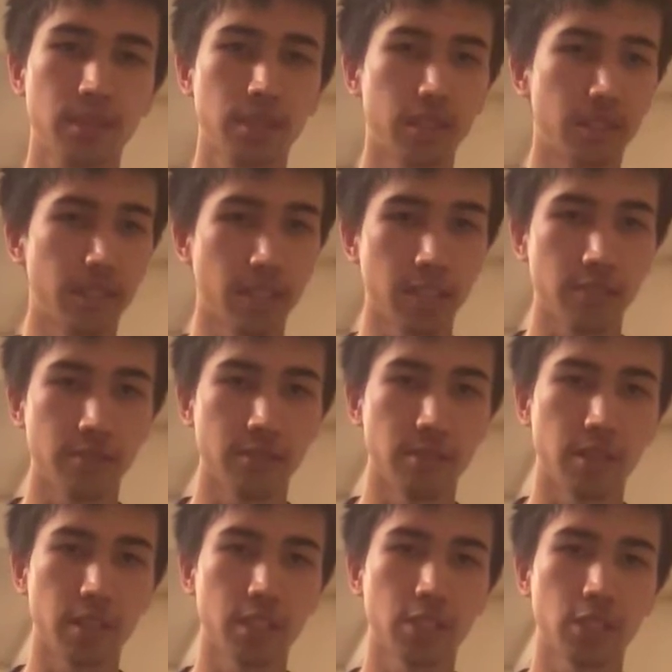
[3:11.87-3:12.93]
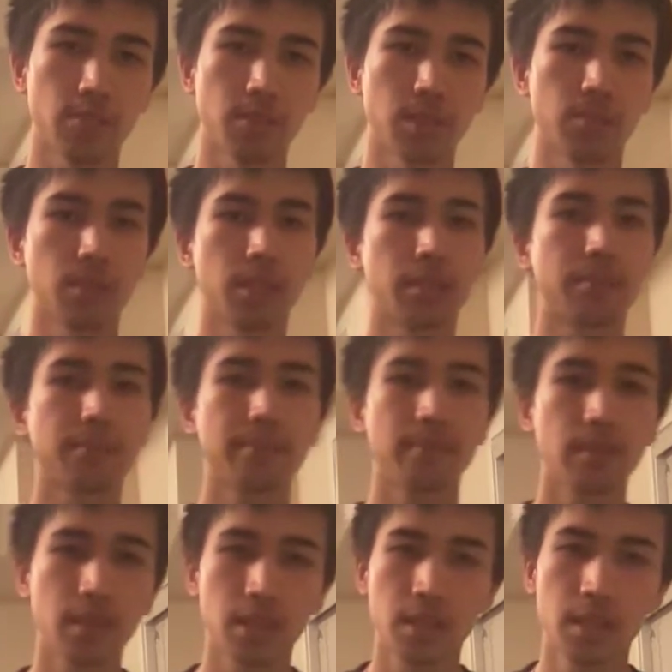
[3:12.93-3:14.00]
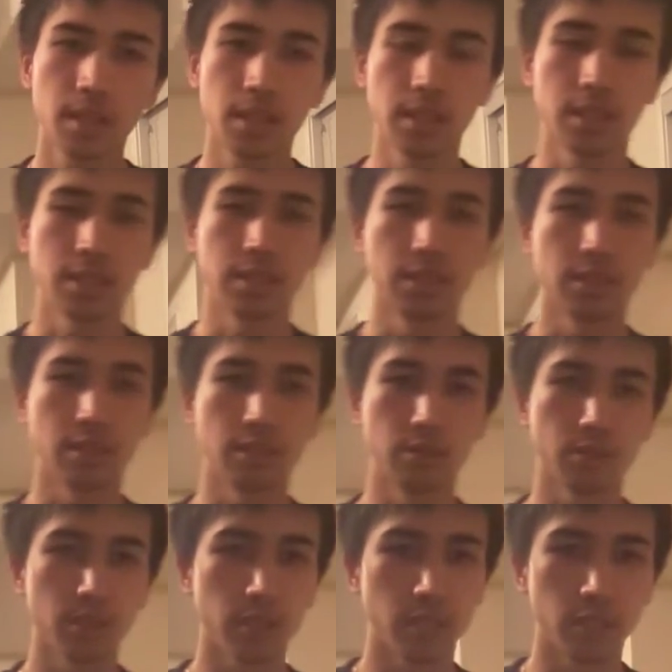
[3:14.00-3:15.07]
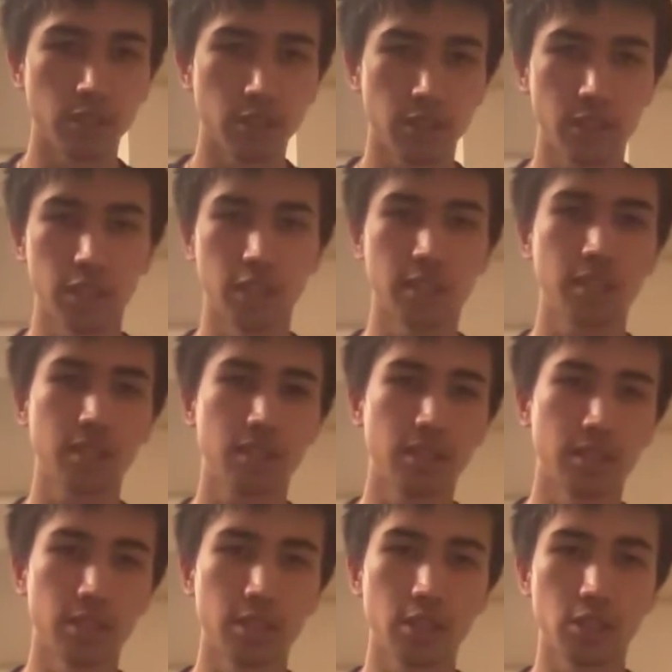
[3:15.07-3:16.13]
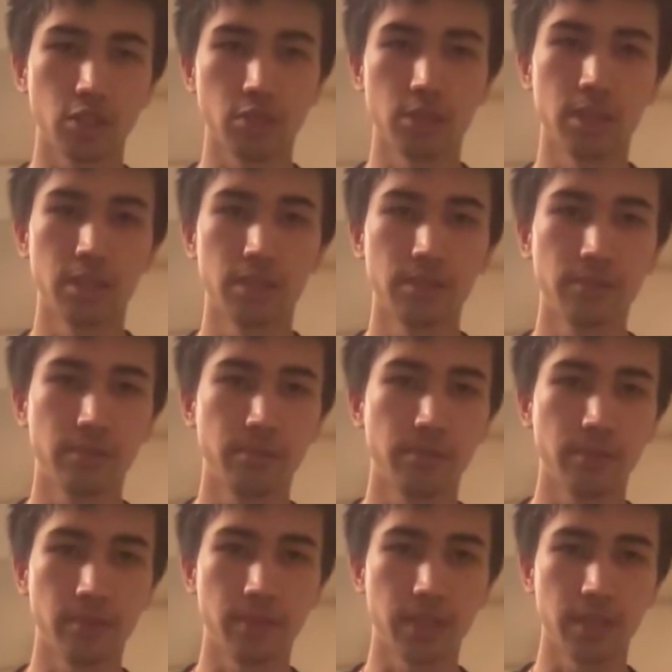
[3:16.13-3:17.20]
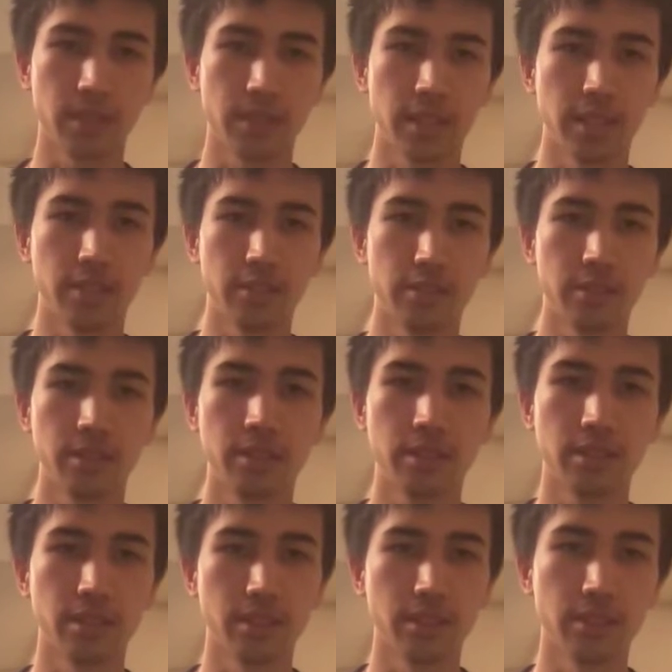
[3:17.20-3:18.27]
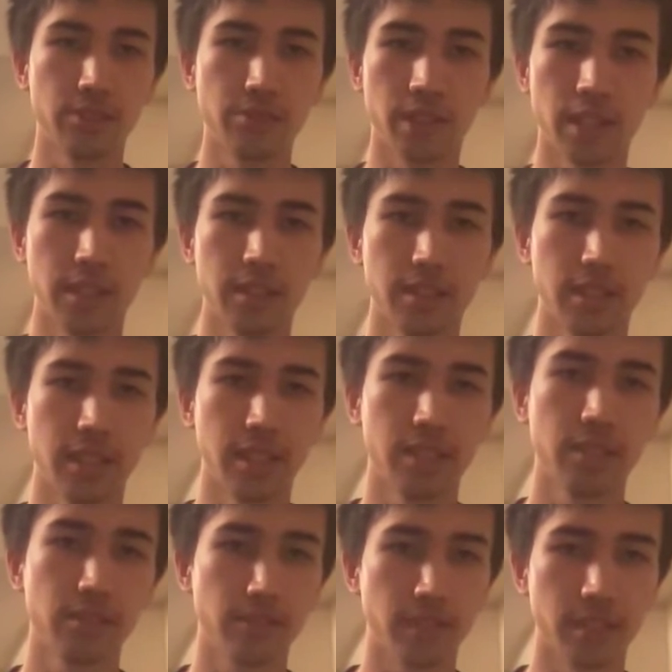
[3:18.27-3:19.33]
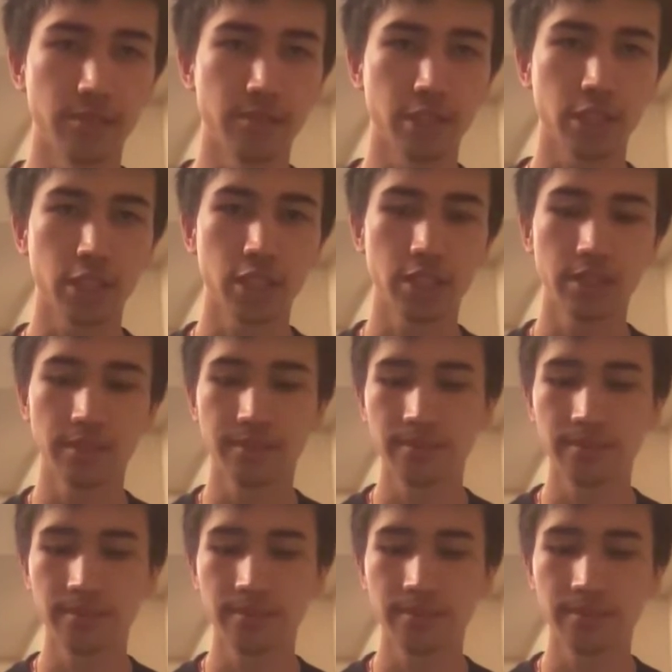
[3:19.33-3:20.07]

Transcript: detach from the rocket ship as well. And those are usually just destroyed from the fire in the air friction,